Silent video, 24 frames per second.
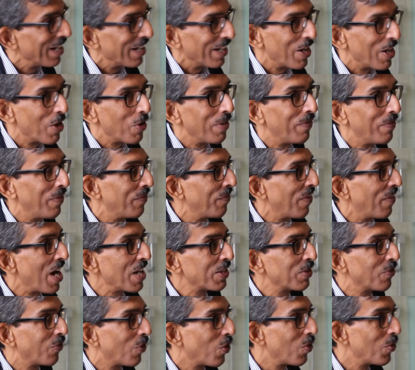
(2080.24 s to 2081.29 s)
Now, if you
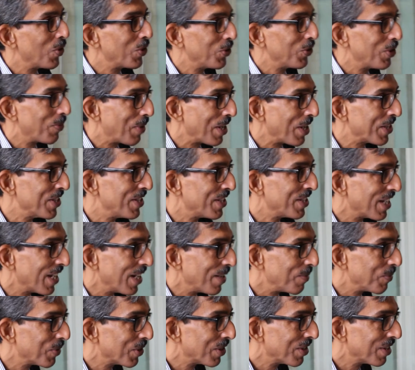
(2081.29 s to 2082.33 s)
fast forward to the present
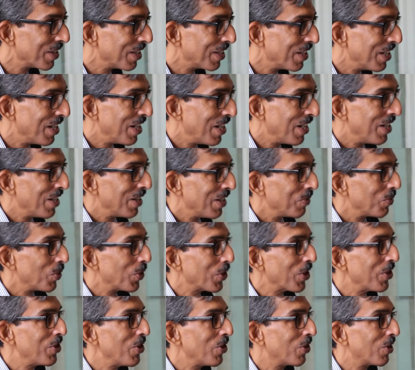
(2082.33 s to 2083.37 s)
times,
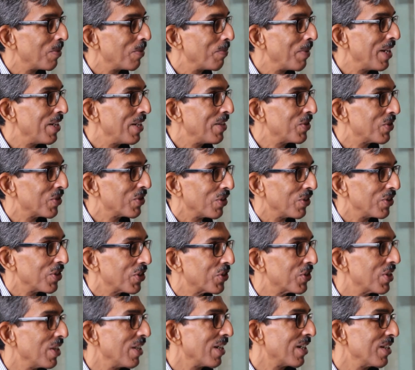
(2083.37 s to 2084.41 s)
What are your comments on the
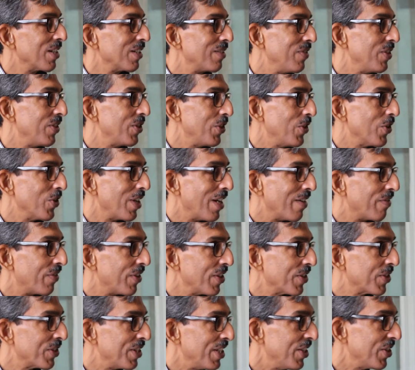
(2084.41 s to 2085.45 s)
circus we see on
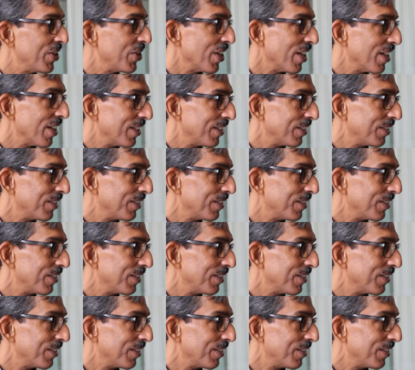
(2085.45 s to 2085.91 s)
Everest each year?